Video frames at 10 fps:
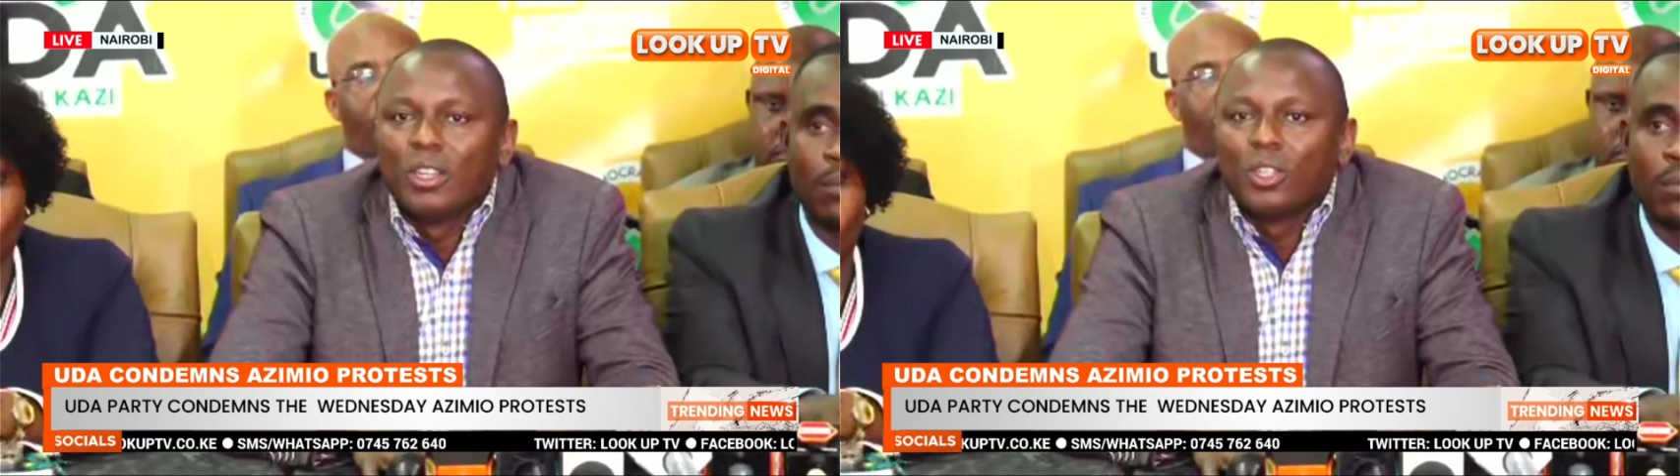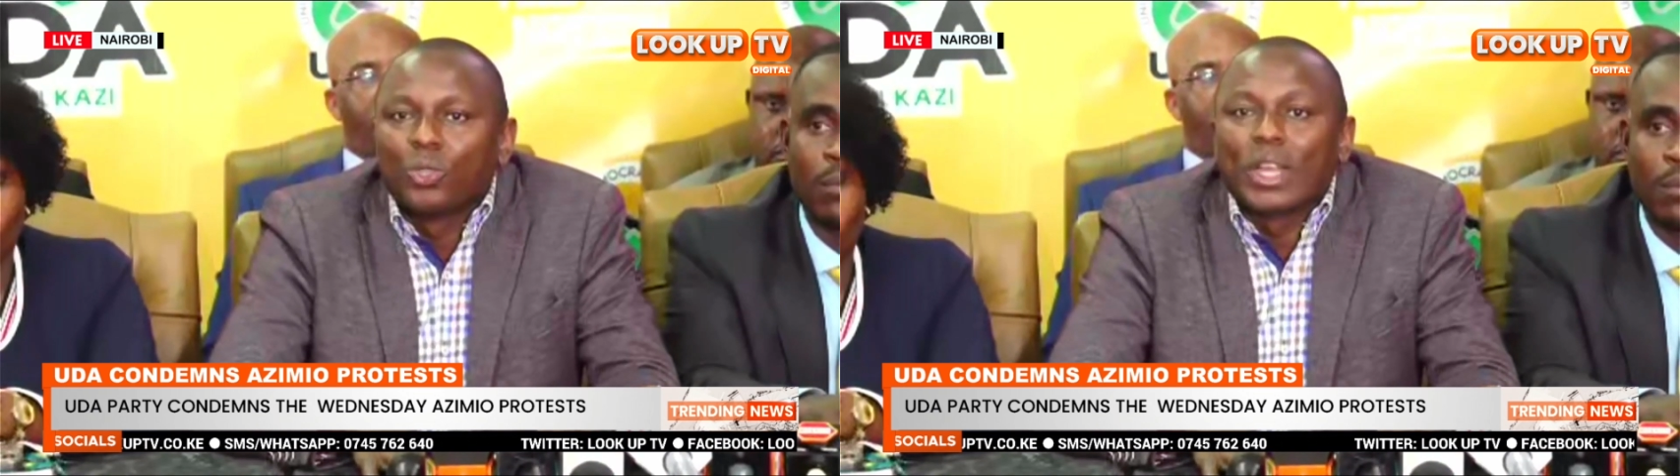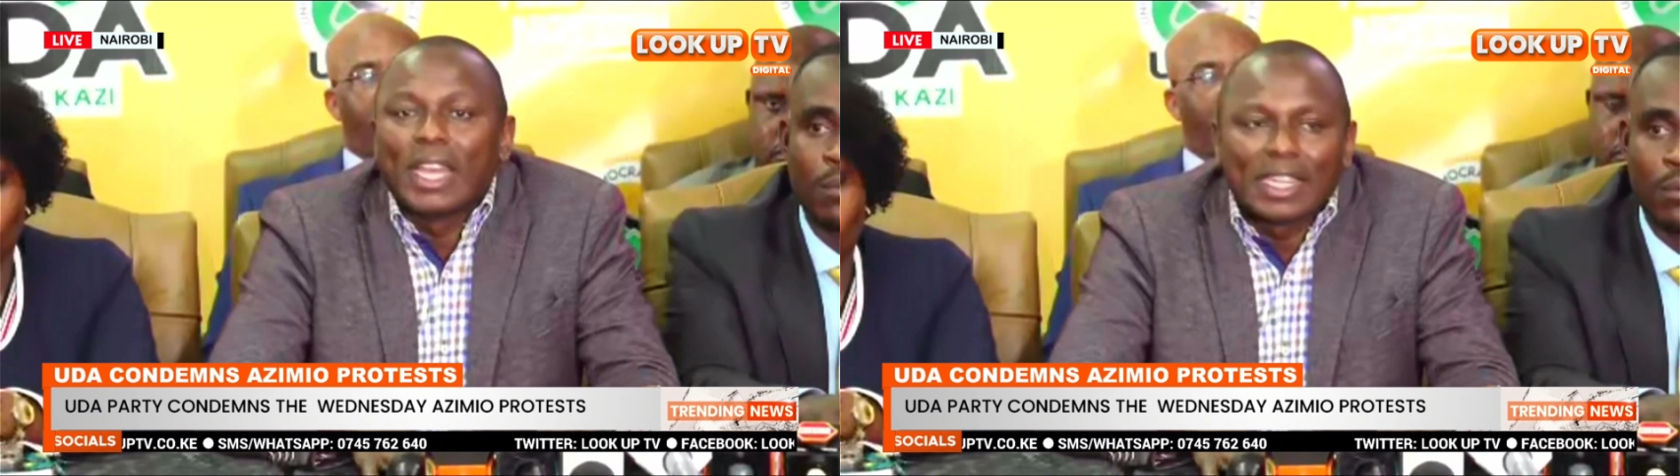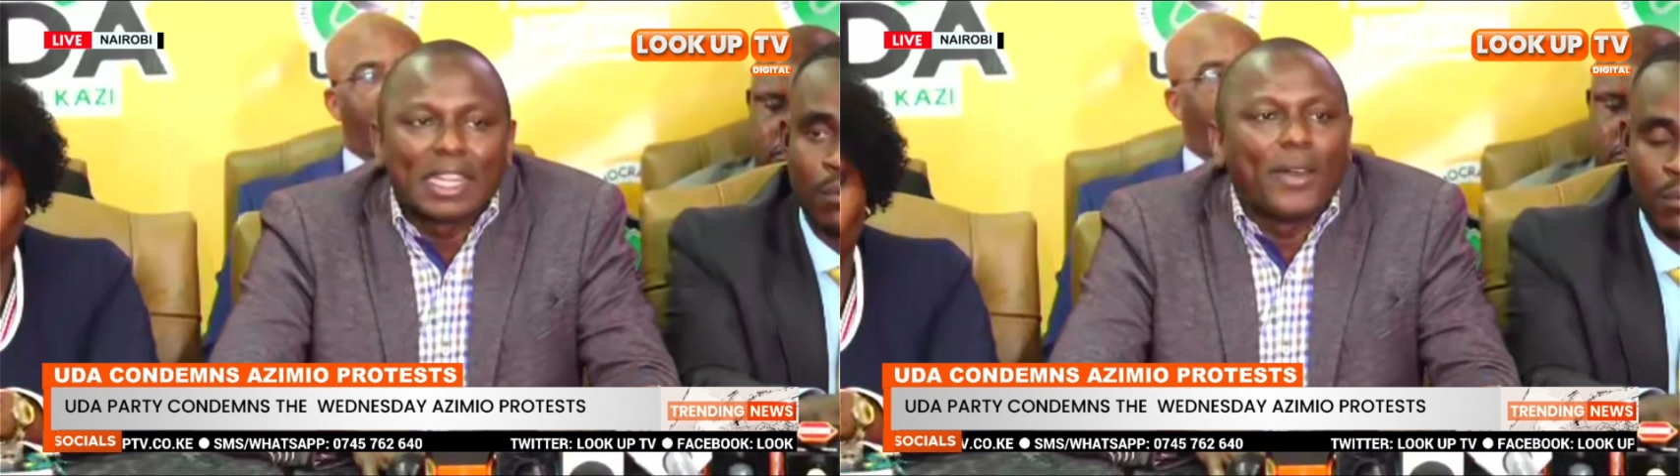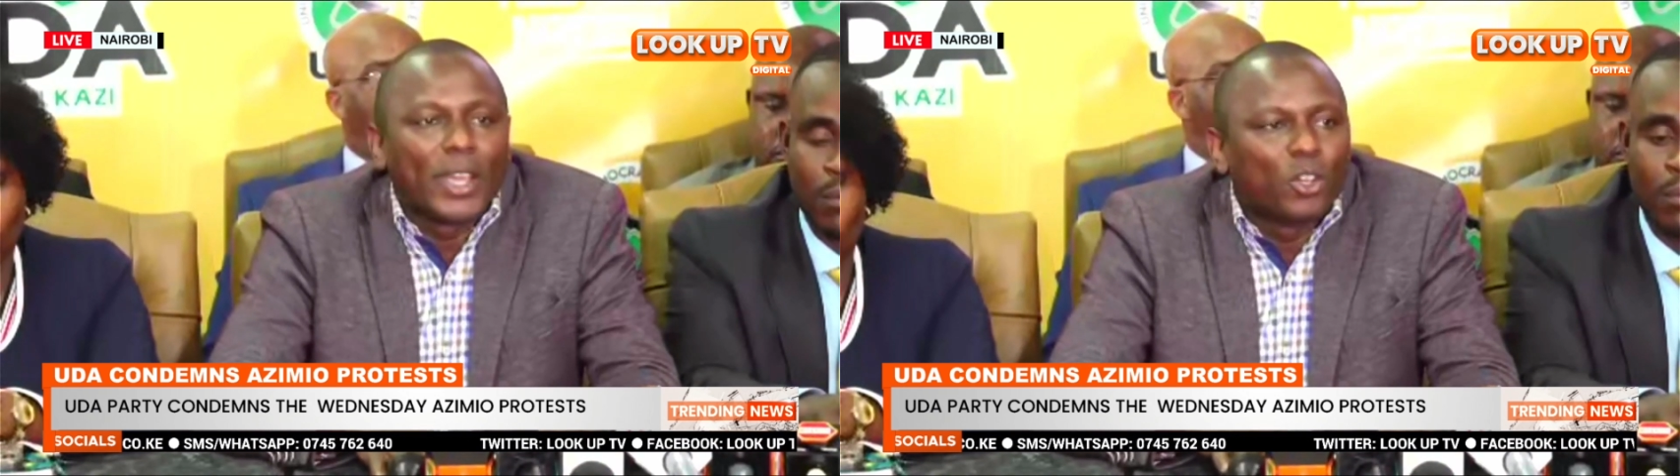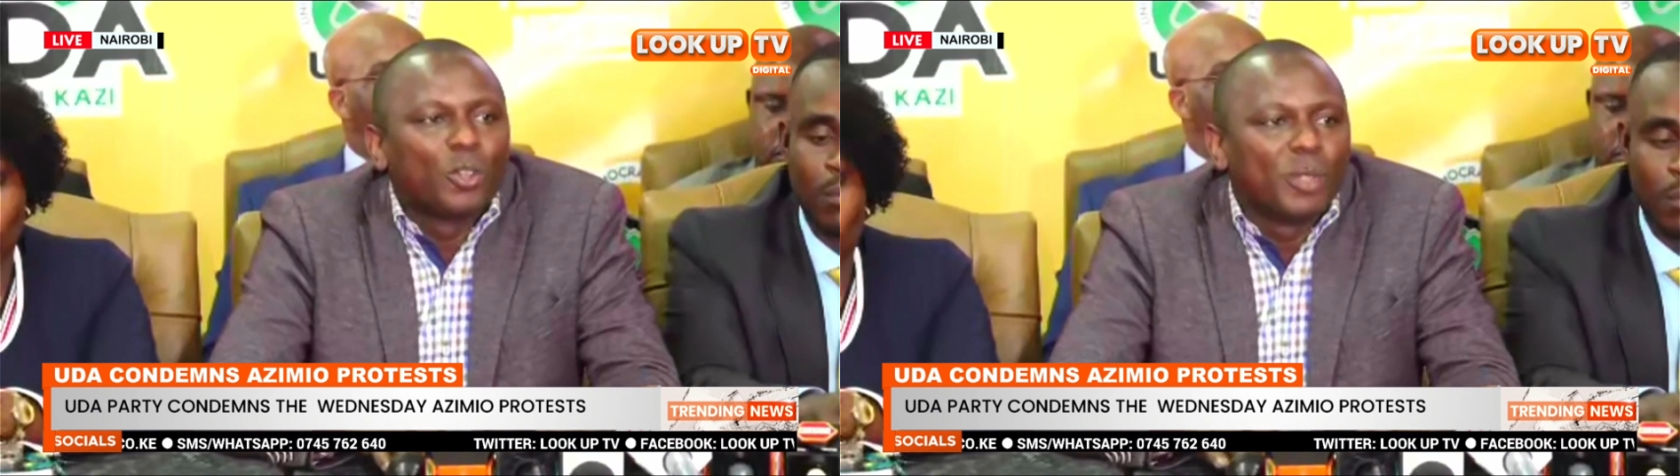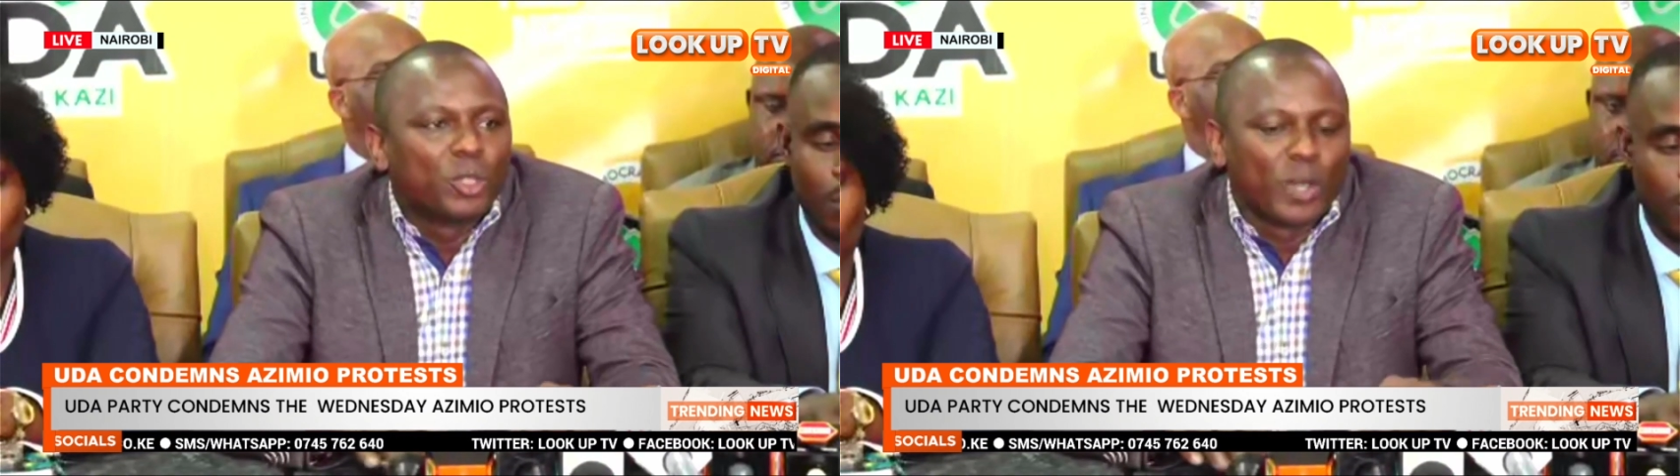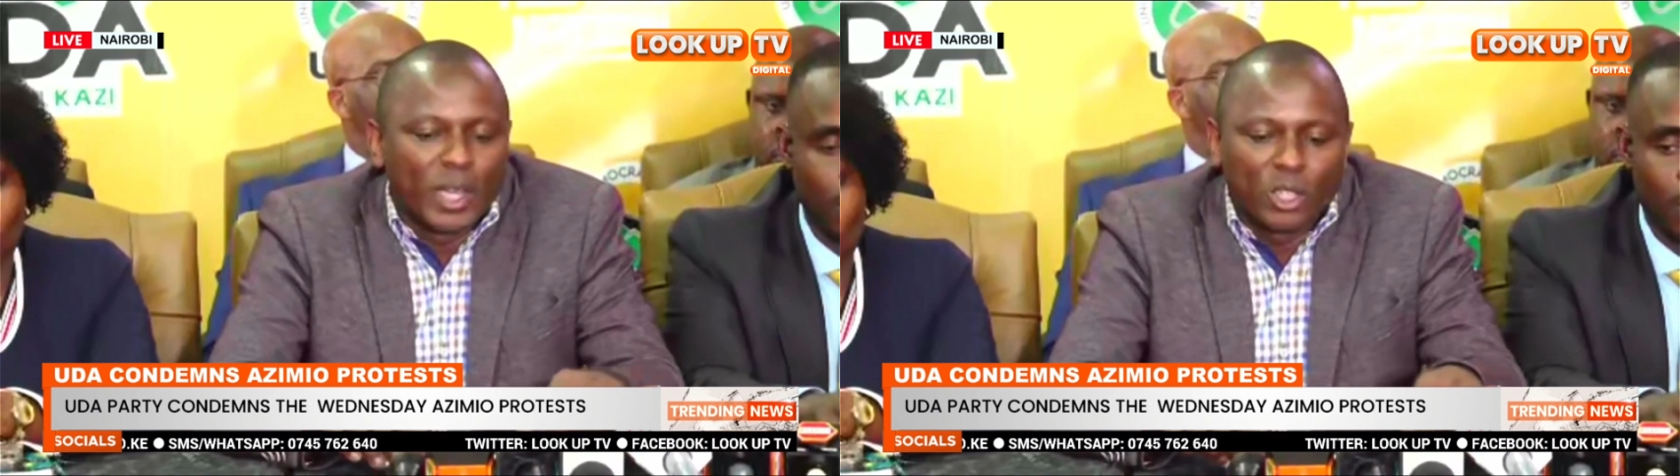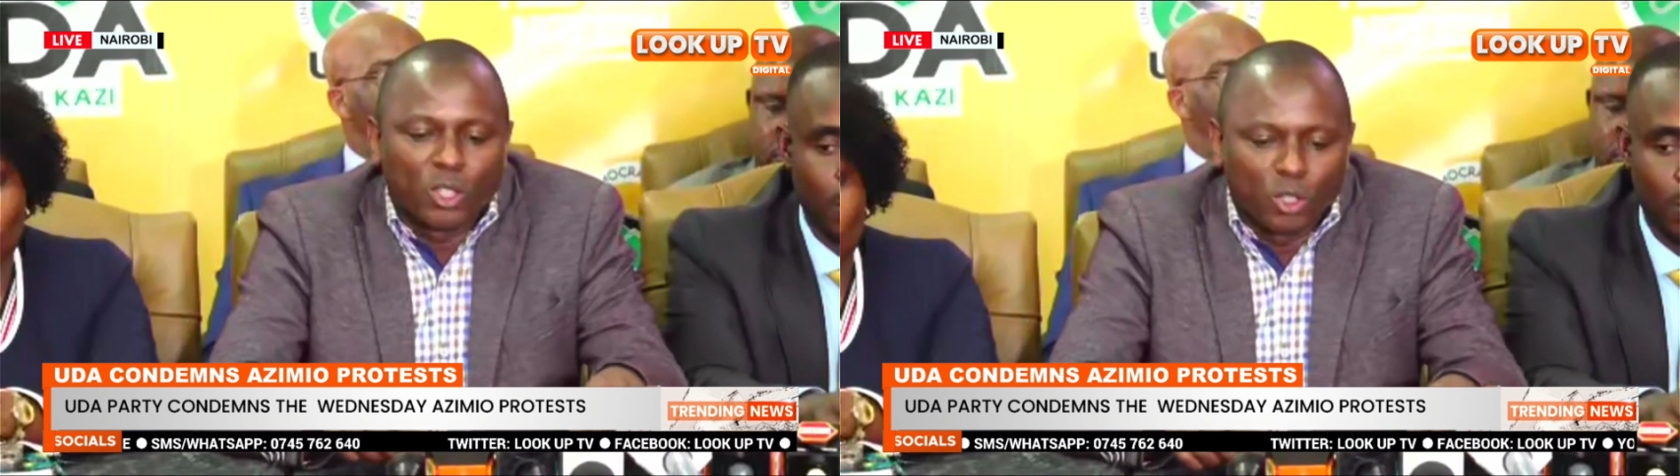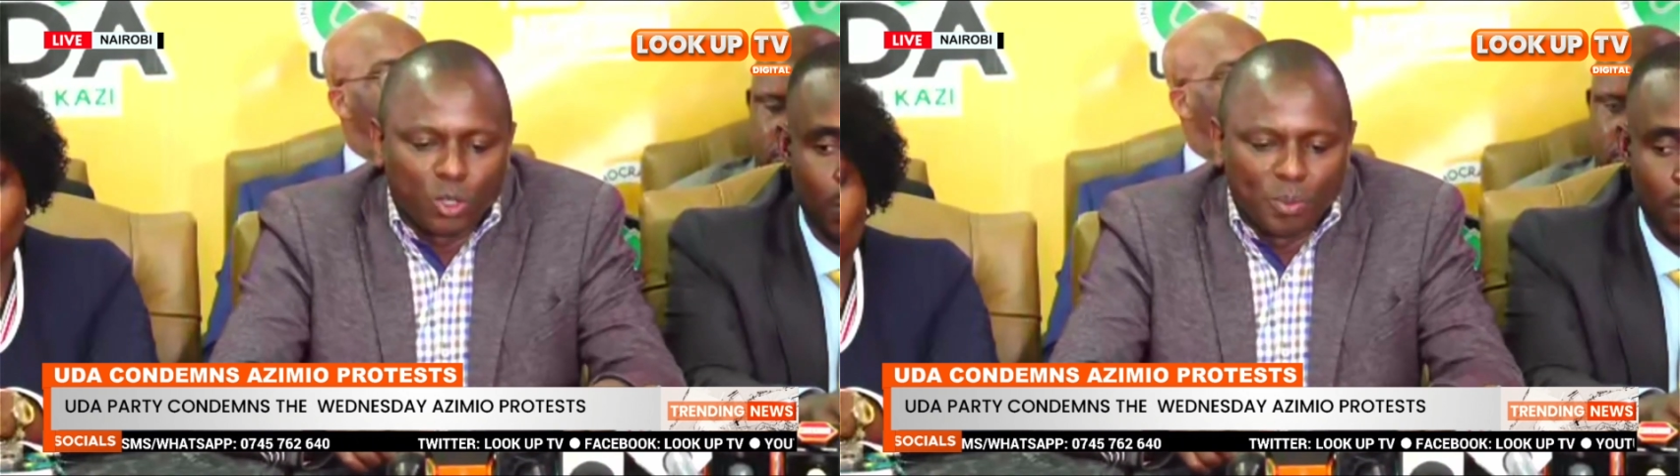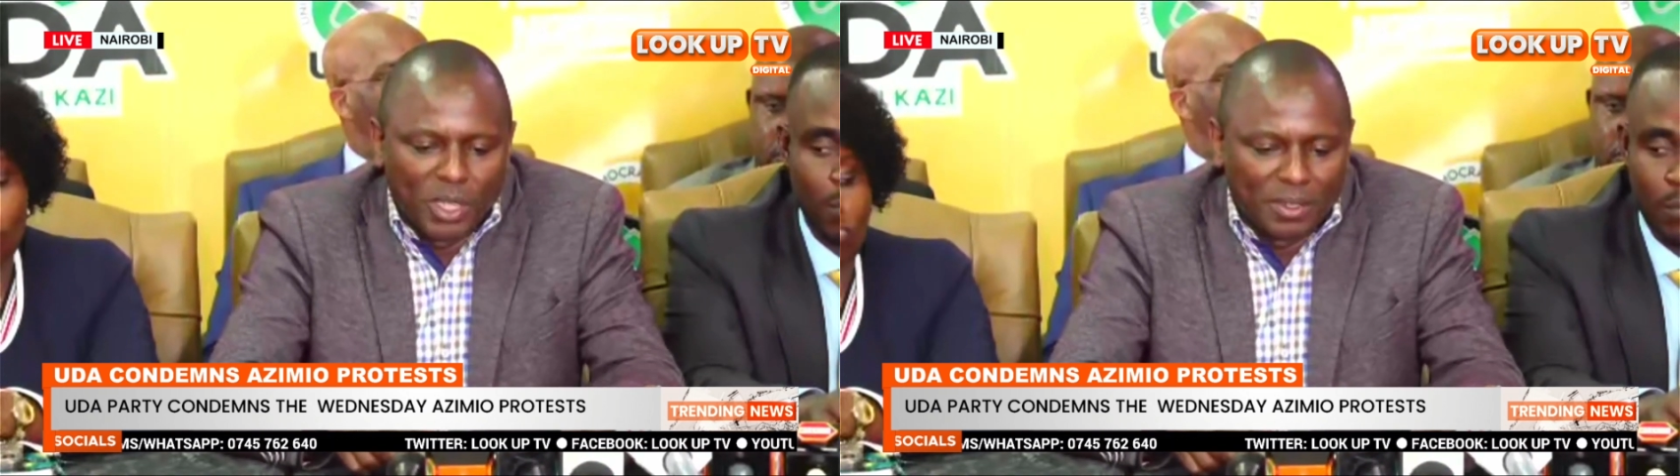to get our economy to where it ought to be.